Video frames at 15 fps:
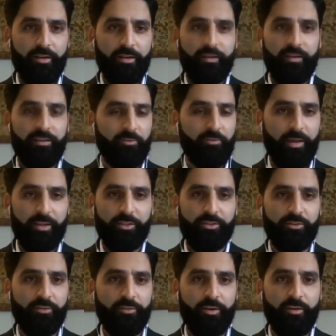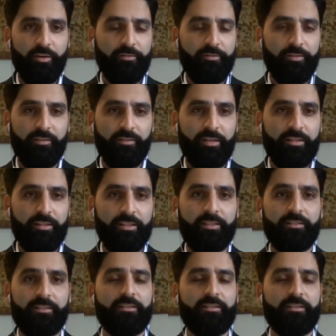inspections of uranium facilities.